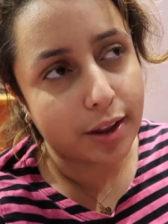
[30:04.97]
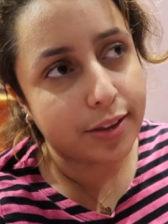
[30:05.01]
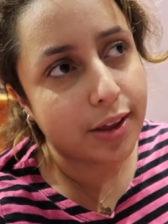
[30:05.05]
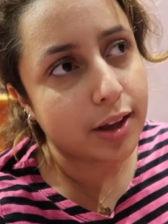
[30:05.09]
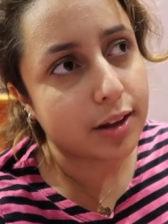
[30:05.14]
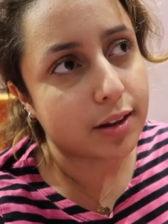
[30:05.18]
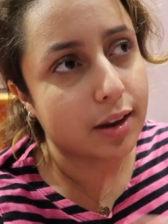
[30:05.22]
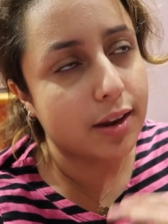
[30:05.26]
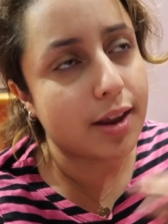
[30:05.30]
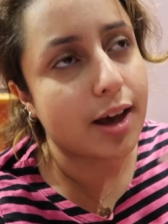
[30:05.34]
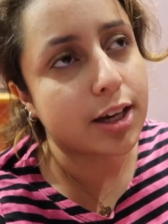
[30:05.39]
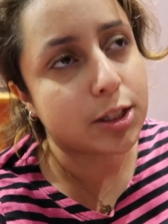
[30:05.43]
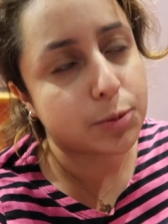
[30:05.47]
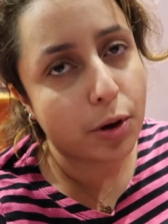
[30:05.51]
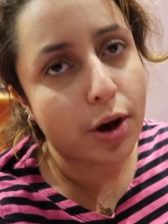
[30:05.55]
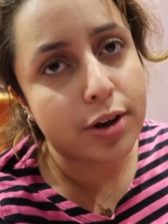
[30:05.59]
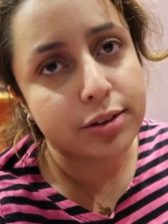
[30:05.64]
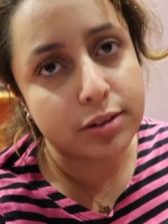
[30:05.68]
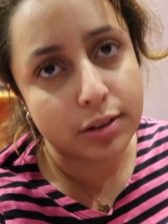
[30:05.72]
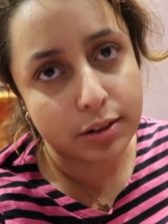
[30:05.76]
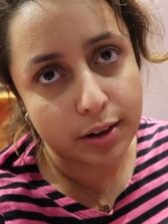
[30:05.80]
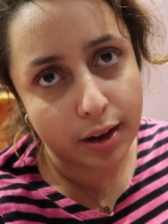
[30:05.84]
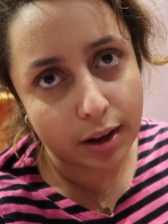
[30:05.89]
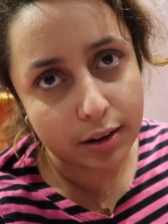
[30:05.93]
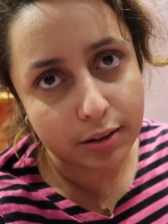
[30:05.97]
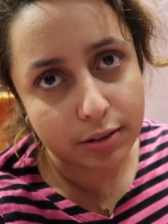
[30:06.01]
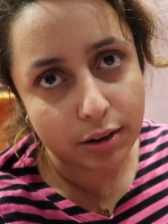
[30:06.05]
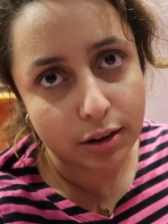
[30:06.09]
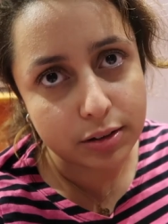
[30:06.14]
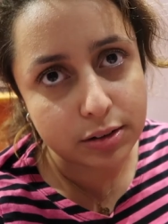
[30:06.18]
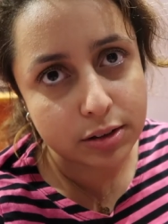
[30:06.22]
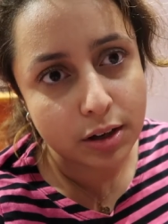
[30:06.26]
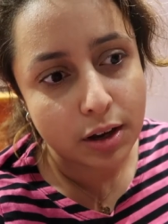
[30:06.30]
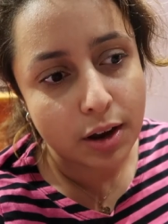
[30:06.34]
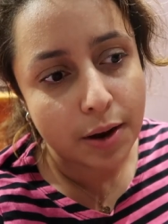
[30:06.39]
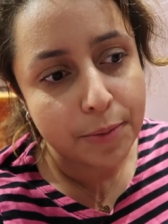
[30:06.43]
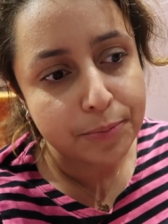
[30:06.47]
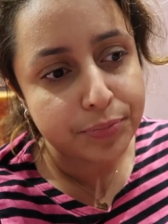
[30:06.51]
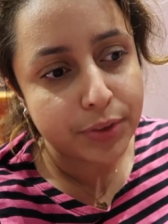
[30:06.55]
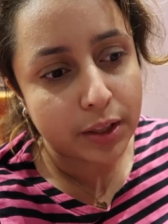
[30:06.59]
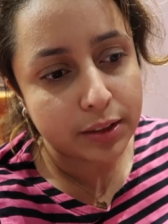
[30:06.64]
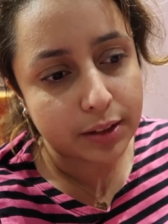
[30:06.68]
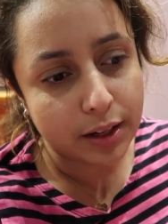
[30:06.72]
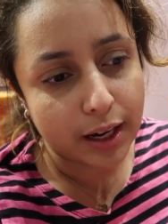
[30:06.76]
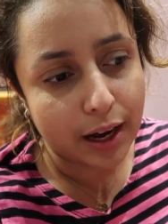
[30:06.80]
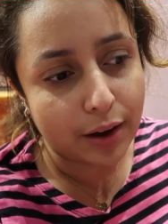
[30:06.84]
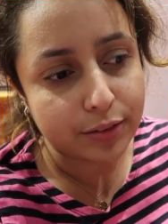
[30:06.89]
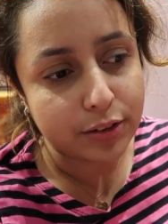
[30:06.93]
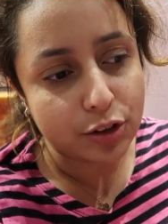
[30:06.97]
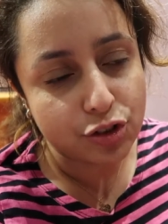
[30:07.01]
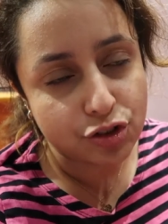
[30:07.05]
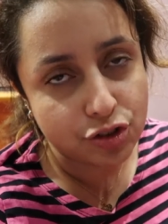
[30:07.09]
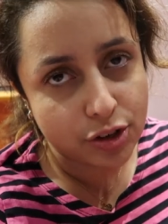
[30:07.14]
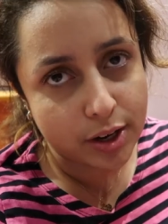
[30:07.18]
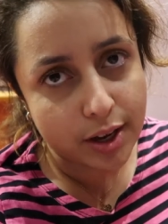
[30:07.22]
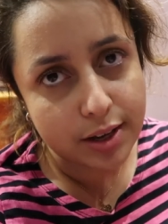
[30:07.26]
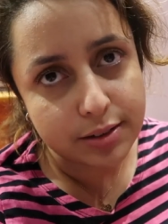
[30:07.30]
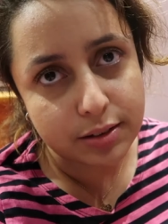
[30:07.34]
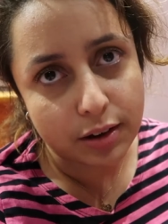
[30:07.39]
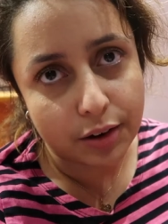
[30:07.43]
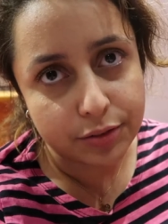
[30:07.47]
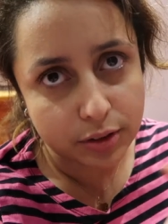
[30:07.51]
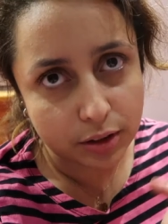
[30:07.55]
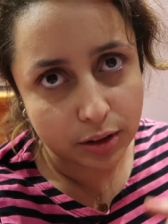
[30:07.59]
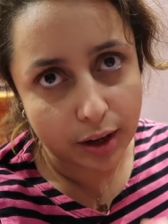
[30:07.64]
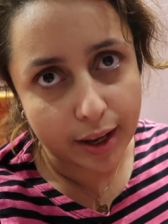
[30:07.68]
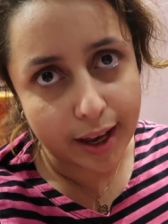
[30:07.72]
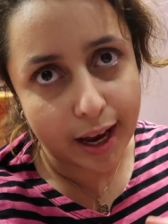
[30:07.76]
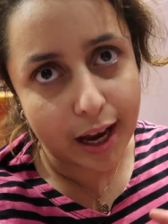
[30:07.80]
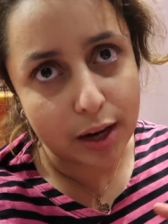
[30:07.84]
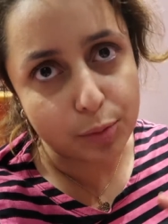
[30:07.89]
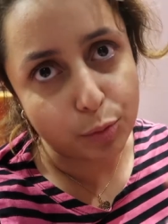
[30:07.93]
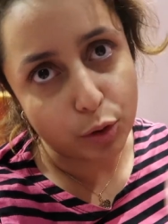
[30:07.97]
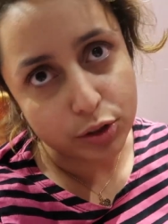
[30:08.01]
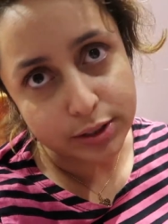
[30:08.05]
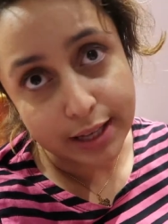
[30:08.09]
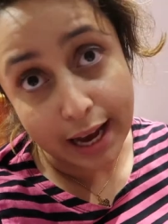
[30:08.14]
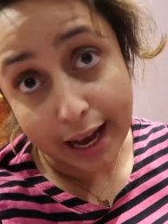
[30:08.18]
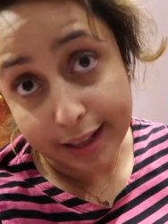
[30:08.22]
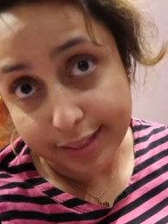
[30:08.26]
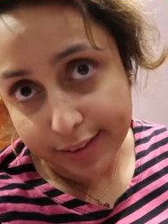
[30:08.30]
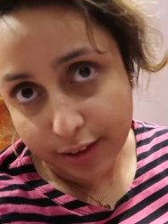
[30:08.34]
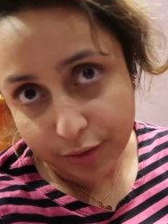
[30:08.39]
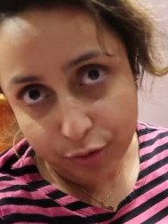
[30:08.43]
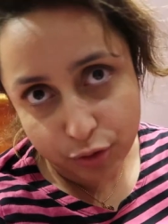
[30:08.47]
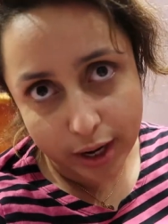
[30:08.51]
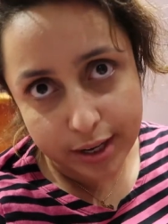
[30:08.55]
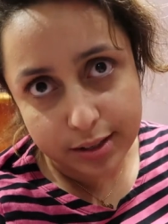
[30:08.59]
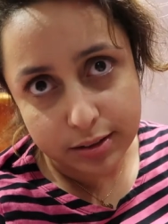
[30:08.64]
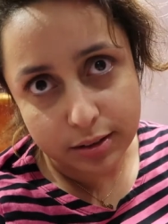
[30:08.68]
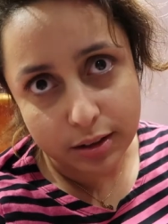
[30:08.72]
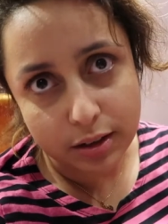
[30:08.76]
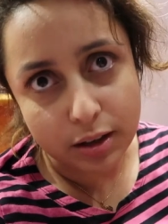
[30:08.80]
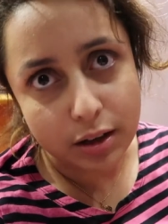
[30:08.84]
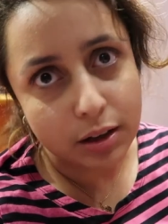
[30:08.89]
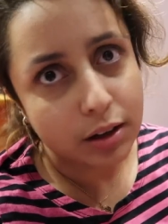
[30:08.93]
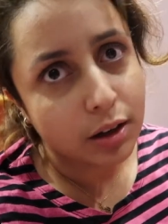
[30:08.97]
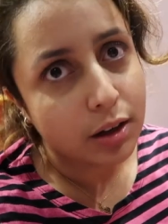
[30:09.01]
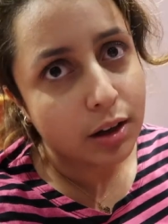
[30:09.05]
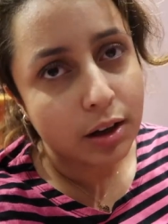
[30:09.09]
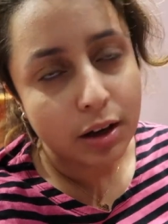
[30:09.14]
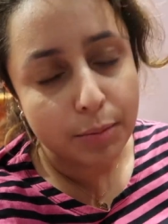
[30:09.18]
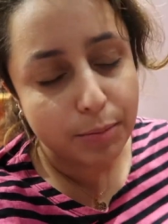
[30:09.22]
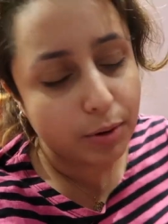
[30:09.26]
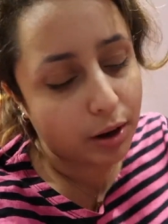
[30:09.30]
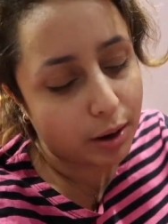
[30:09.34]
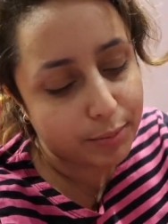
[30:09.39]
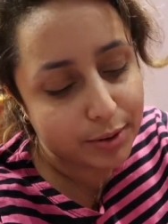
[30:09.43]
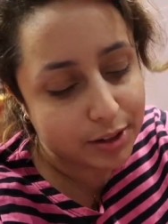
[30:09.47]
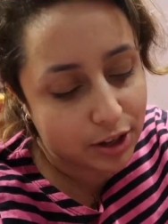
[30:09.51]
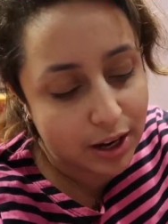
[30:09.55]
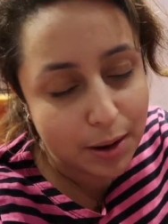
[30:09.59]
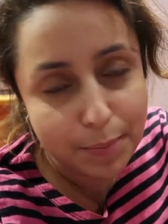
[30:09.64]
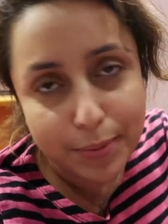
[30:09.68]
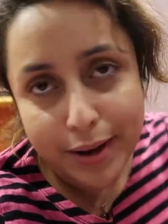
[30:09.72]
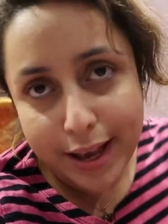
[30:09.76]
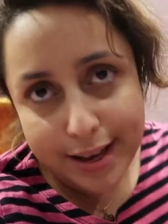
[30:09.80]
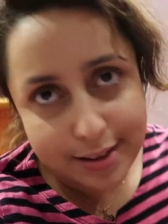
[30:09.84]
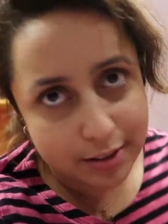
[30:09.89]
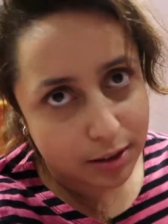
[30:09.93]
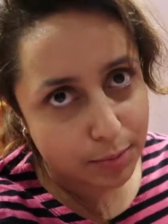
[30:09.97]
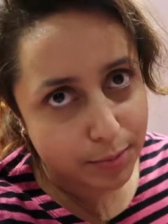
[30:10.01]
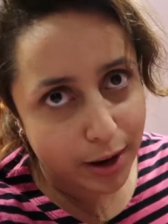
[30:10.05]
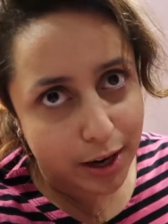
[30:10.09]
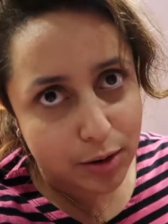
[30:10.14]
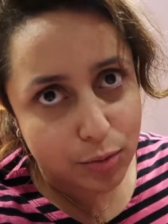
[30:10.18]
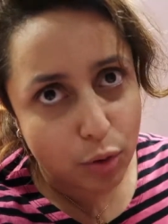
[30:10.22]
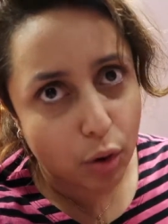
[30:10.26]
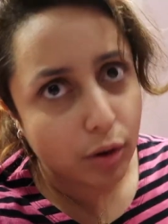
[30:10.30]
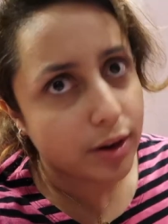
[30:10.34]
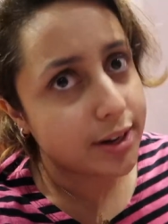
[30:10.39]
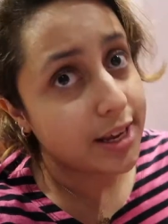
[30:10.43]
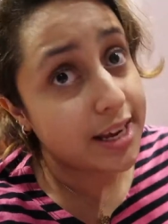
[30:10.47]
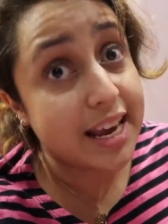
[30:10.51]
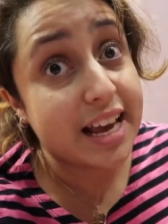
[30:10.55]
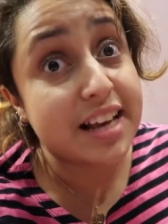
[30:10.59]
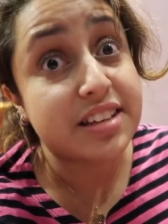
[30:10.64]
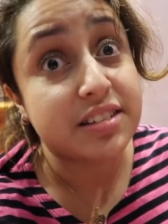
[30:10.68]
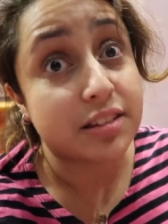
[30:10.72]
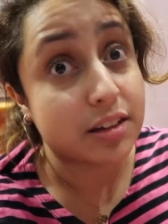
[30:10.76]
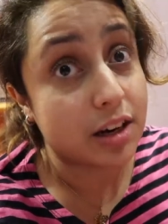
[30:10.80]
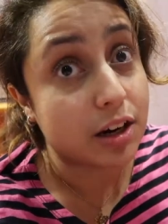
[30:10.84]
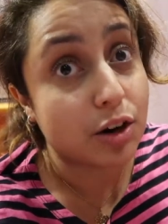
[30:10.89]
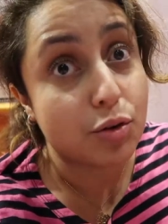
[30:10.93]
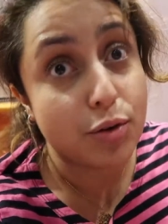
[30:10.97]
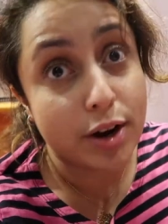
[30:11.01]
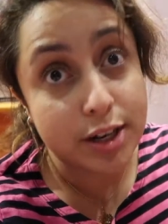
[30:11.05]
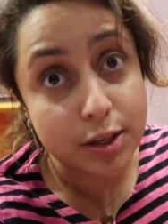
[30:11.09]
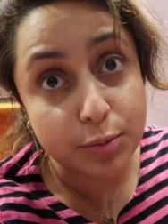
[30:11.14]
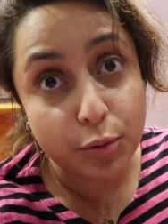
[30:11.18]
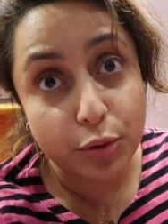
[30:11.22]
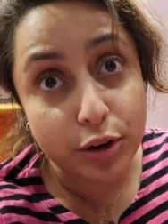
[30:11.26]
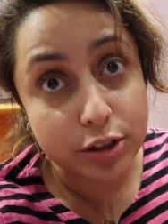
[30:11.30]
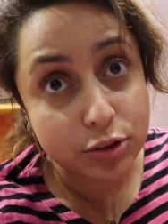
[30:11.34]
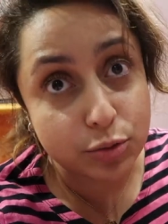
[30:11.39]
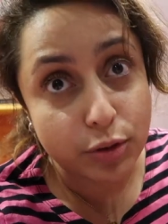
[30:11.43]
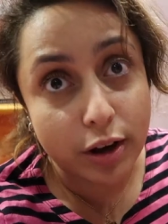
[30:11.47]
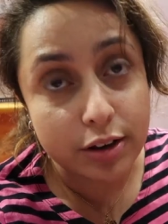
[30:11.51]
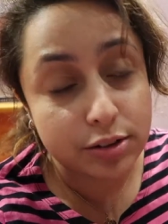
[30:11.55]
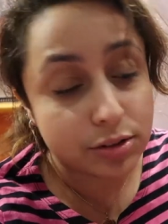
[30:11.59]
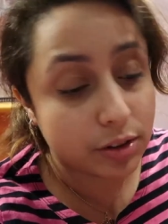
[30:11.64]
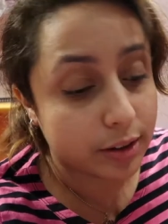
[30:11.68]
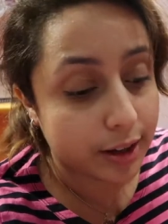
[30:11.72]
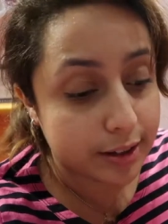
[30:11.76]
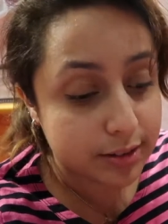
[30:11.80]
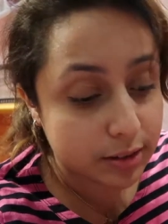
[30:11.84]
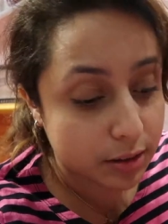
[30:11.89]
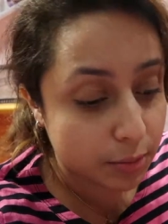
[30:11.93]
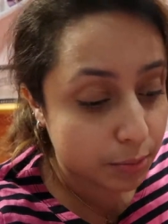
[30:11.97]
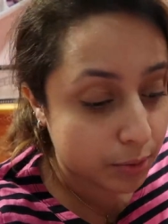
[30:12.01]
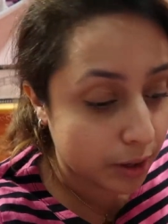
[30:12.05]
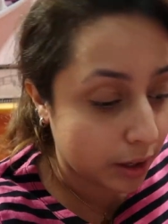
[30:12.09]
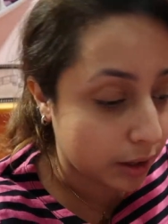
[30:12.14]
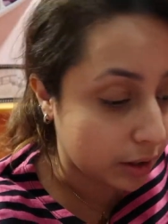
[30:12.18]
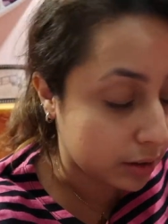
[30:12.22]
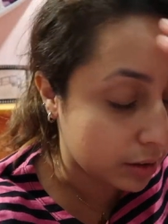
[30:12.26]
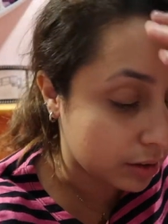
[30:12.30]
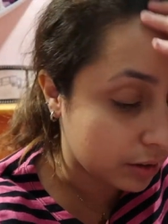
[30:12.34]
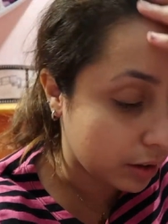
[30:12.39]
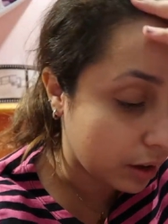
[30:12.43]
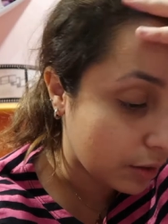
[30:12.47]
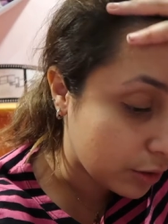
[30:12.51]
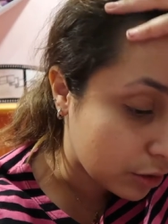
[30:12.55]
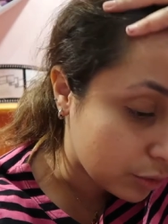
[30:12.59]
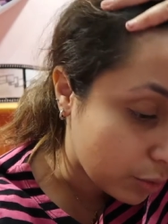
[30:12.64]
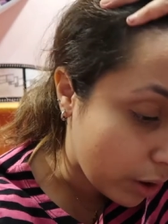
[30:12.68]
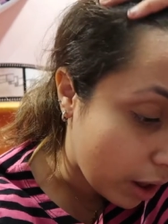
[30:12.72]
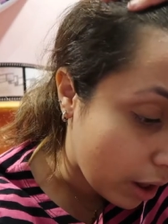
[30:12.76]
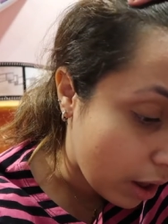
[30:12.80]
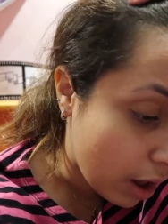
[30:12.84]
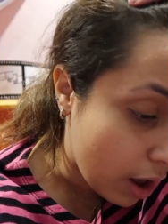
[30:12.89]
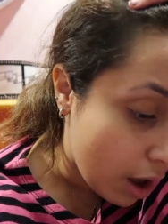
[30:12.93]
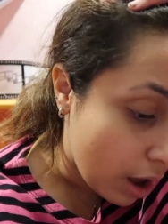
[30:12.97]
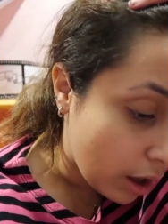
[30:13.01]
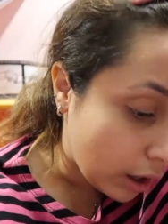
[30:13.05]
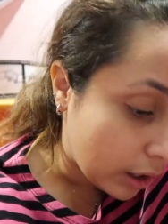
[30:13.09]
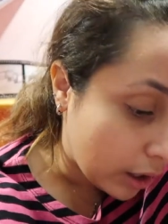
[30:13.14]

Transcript: I think the next person that got the loudest cheers after Dianne was Hadley Fraser, but I mean, he plays the main role and he is incredible as well, so that's completely deserved as well.